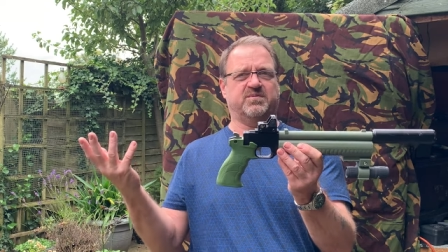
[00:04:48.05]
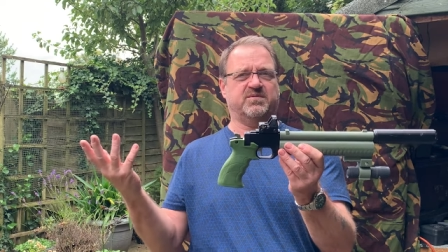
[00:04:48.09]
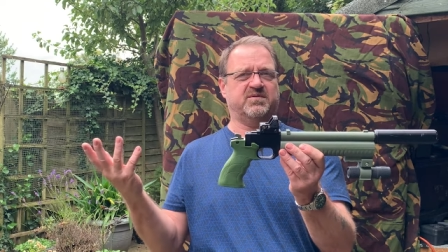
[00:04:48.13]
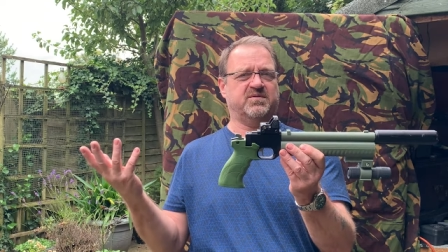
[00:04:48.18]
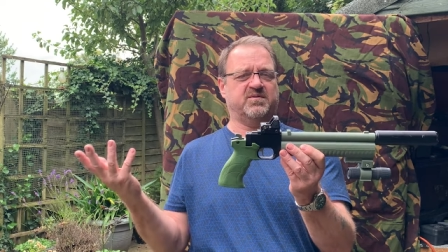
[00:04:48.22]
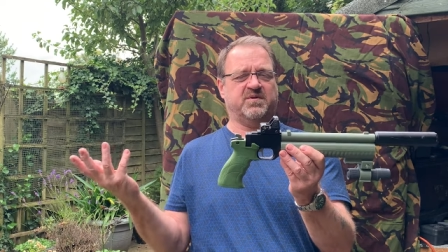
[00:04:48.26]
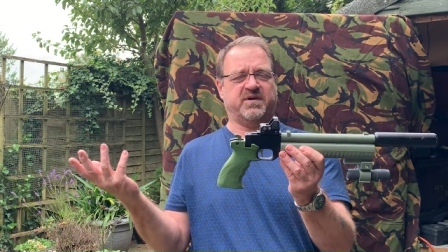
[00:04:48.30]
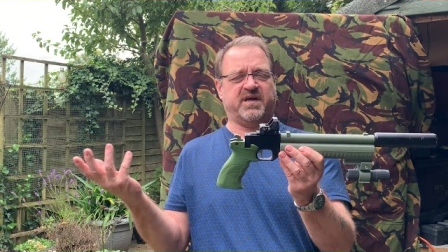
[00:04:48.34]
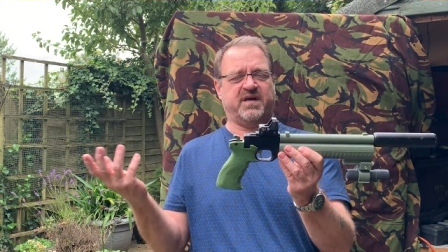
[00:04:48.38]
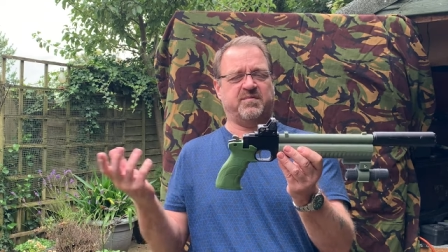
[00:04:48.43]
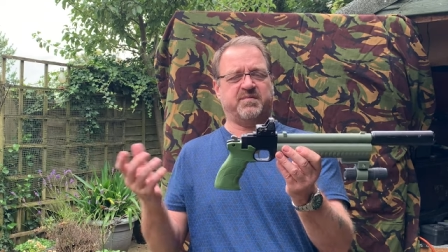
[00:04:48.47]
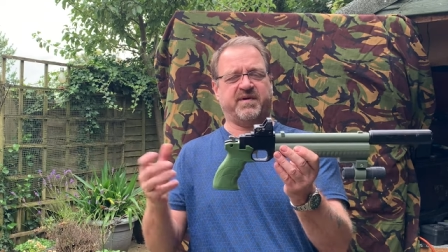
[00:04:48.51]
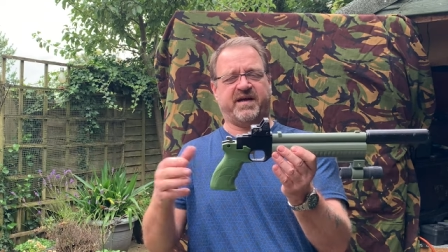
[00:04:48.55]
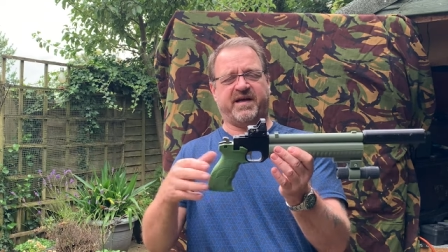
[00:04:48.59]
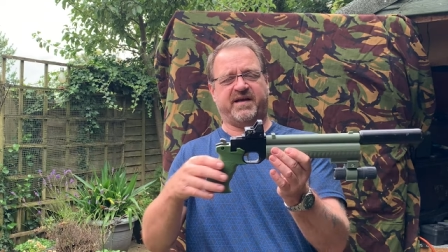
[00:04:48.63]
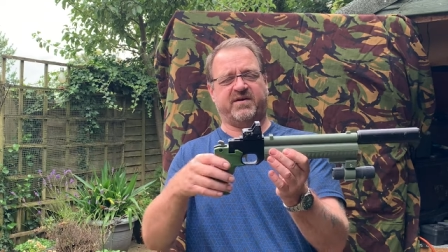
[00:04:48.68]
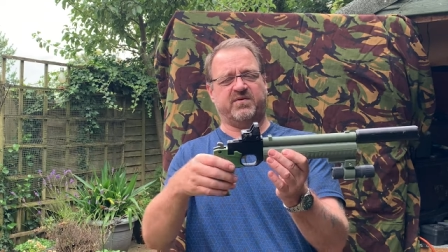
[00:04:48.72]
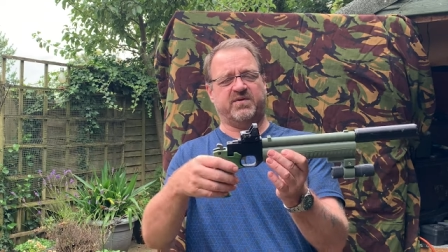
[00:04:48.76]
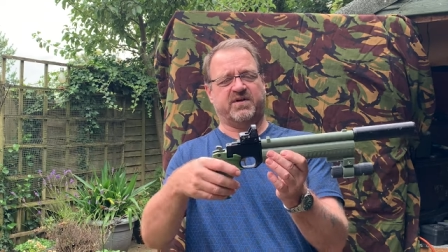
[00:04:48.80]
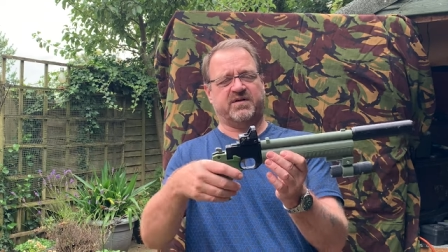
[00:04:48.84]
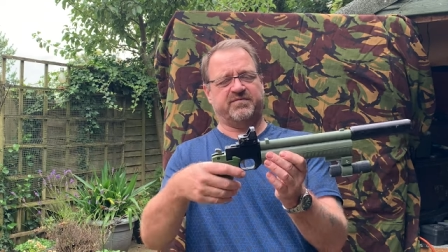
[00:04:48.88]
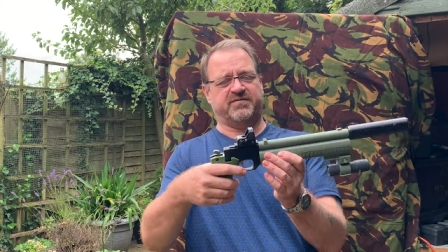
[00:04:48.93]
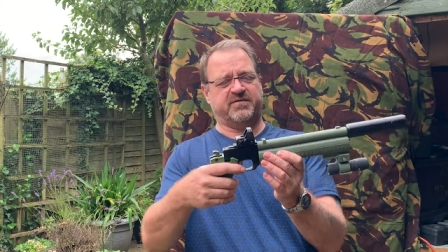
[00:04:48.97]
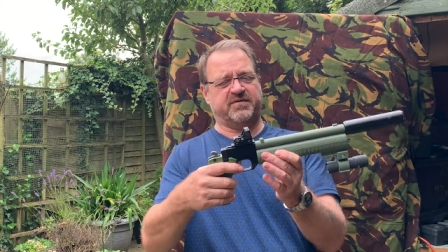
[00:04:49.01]
no kickback
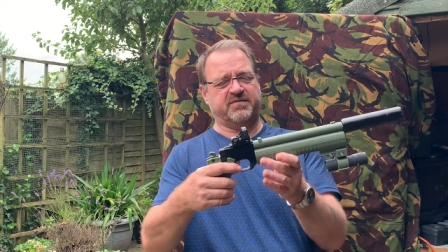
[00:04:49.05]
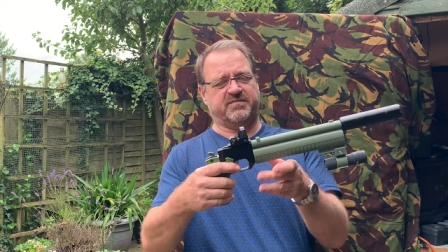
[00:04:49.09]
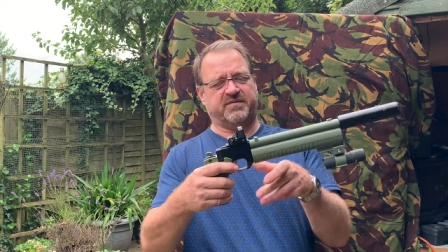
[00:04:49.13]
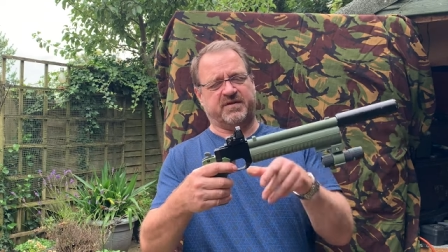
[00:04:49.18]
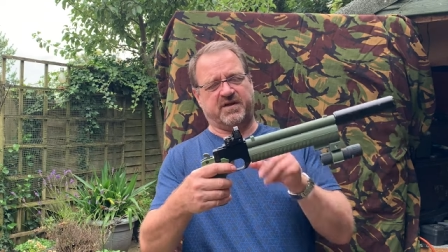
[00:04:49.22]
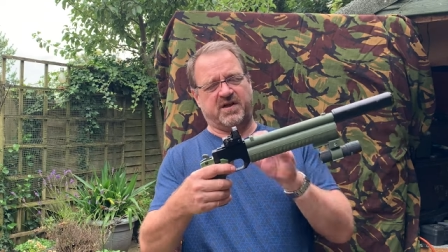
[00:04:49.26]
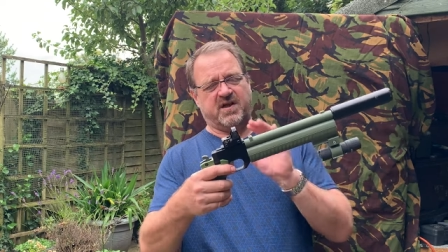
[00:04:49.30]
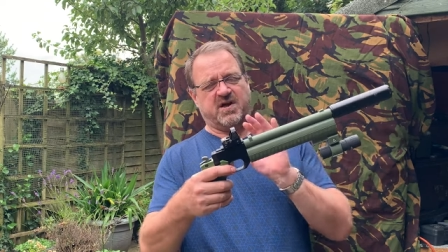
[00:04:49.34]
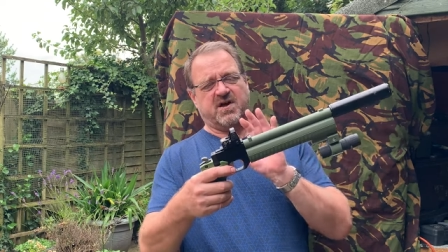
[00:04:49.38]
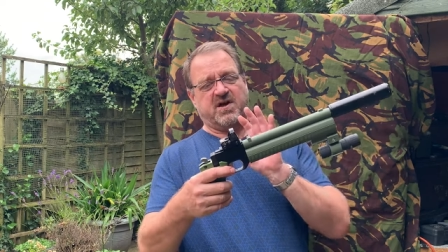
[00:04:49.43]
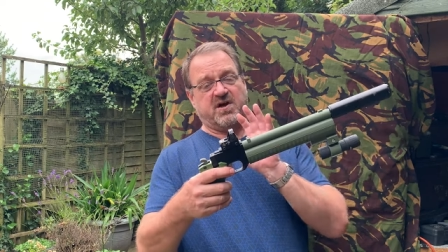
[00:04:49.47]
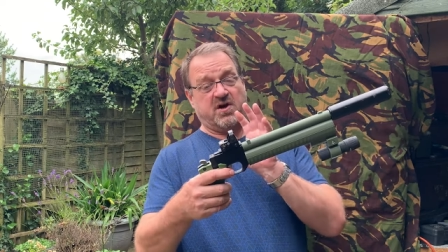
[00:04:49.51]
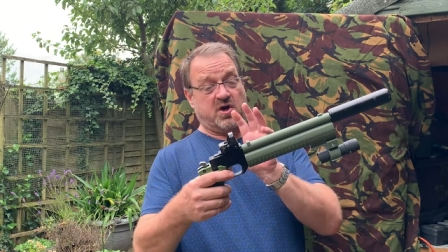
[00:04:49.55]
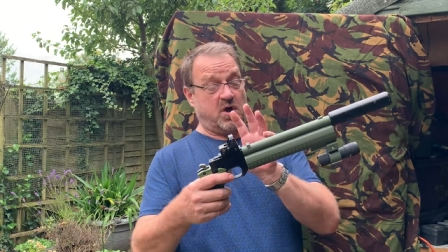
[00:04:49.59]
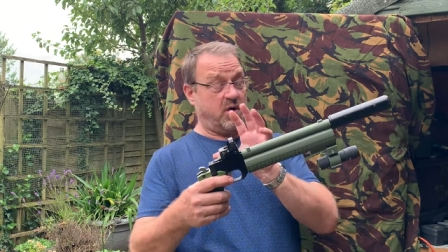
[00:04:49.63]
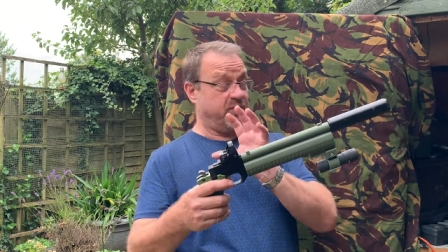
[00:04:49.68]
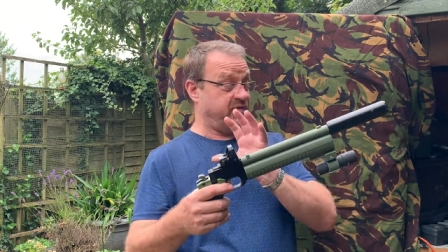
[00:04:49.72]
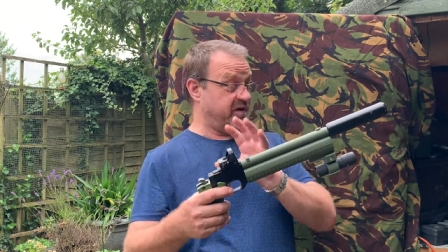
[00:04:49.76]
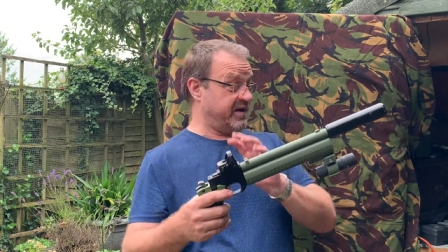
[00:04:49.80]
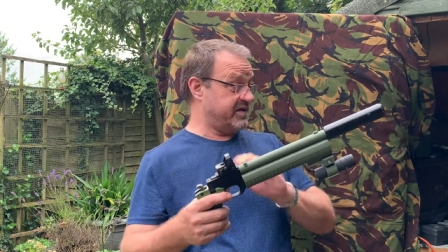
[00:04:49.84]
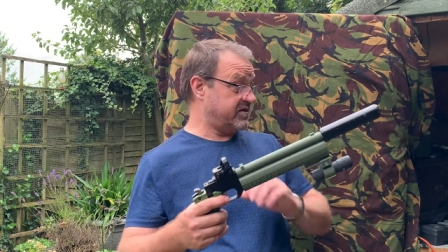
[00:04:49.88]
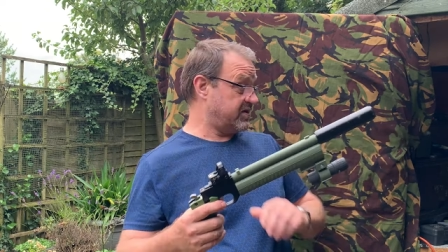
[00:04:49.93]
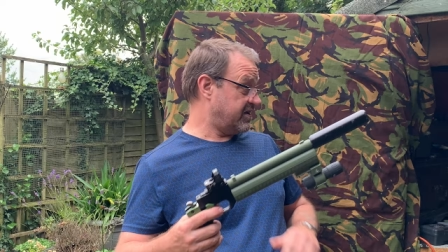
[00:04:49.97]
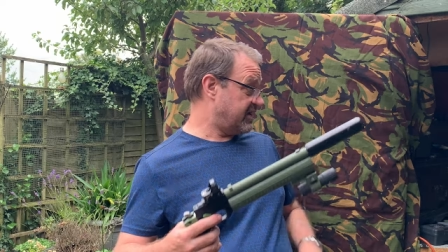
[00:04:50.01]
or nothing
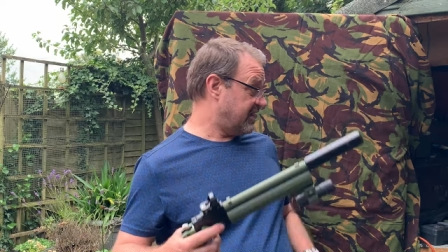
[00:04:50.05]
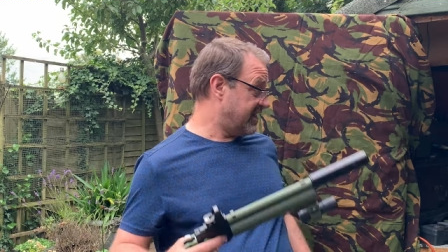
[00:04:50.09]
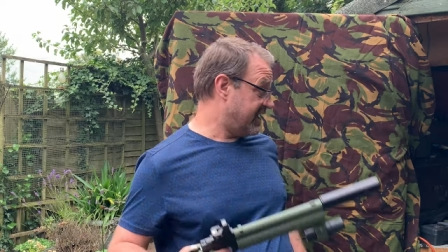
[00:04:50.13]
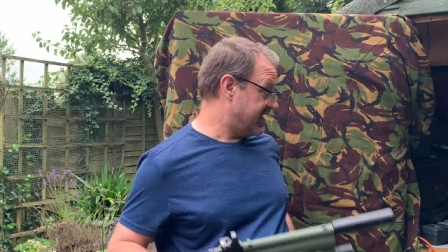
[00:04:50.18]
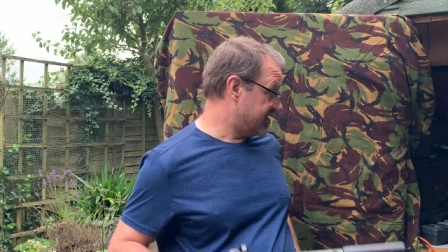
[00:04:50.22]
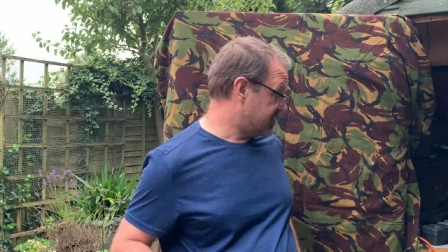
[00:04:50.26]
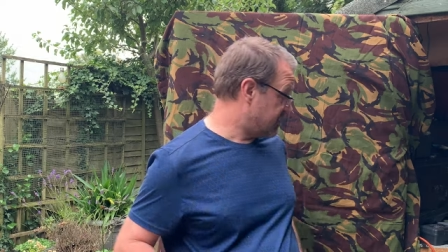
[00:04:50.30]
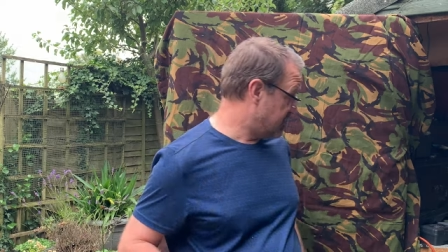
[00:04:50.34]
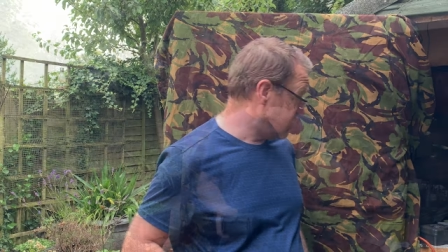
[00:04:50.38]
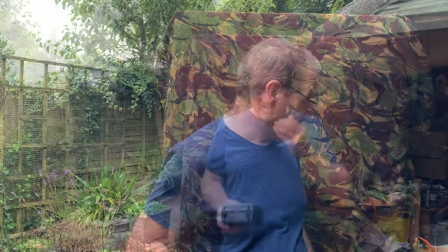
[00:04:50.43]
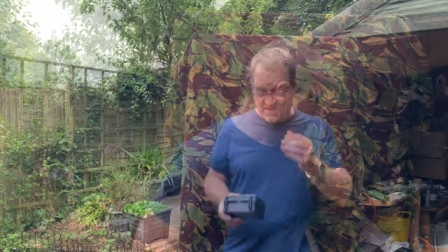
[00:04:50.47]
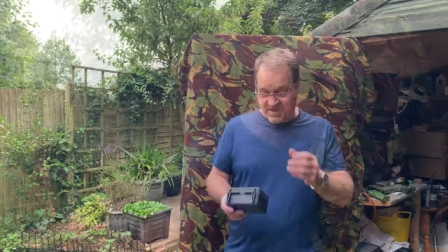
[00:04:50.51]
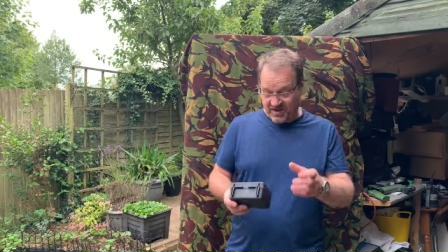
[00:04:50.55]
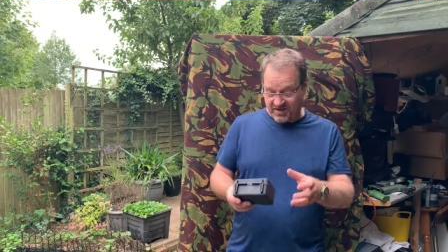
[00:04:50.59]
hopefully it's going to last long.